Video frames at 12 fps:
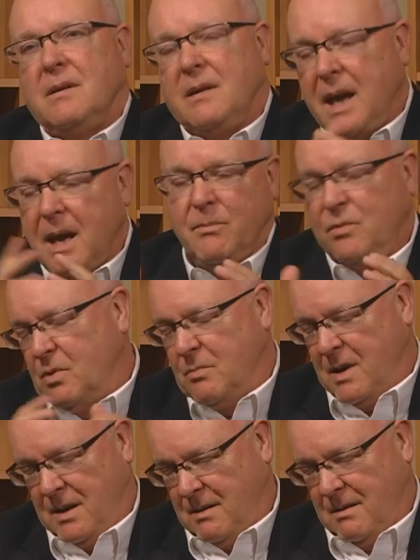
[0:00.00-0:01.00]
came to
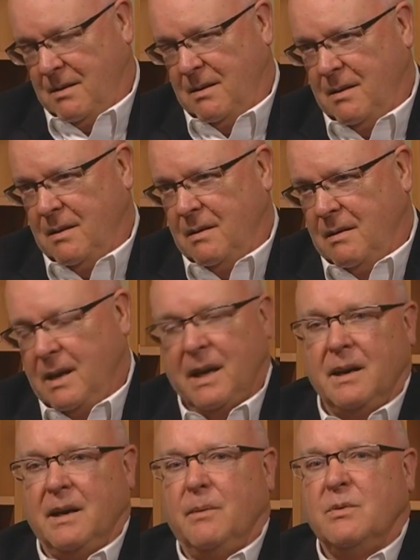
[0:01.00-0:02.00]
me,
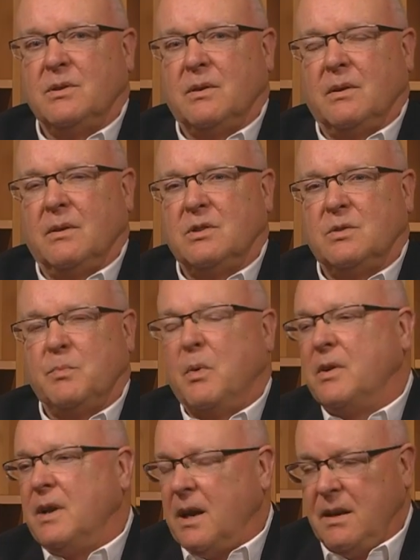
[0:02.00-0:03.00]
and it was
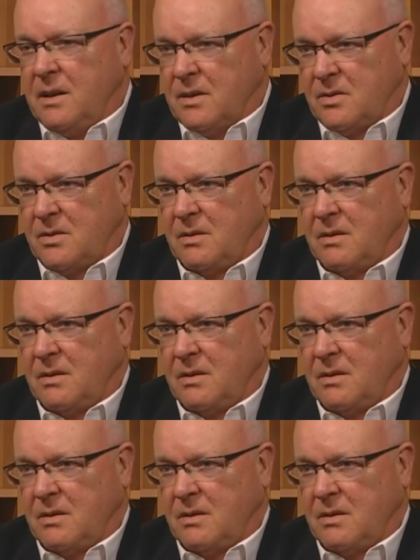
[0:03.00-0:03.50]
spontaneous.